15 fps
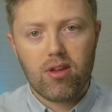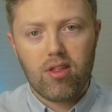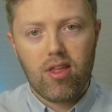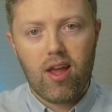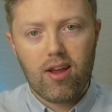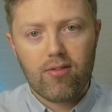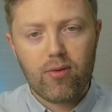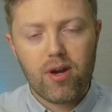
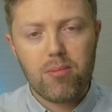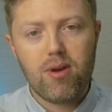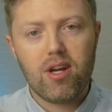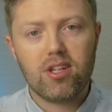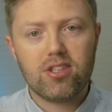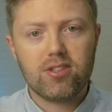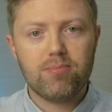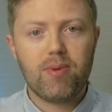Thanks very
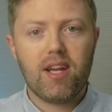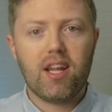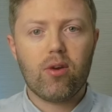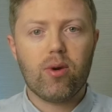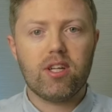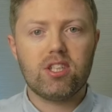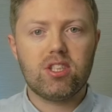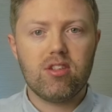much. Any
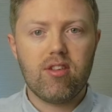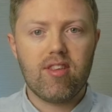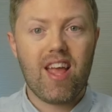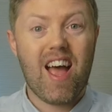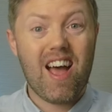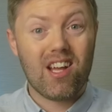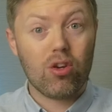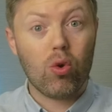questions
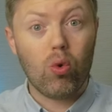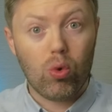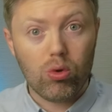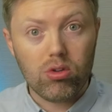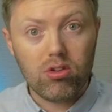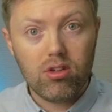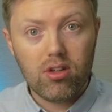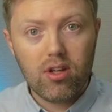at
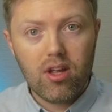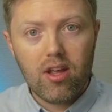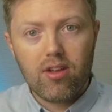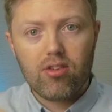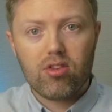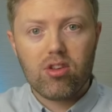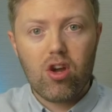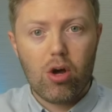all,
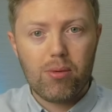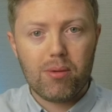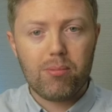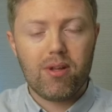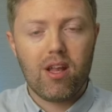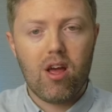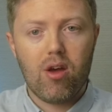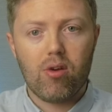just comment
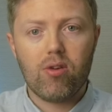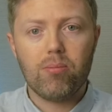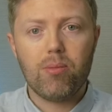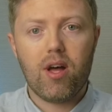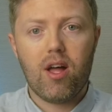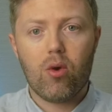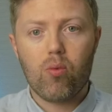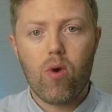below.
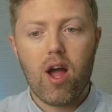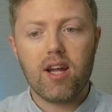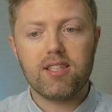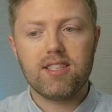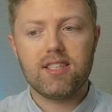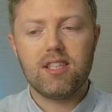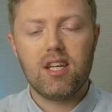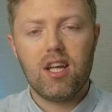I'll write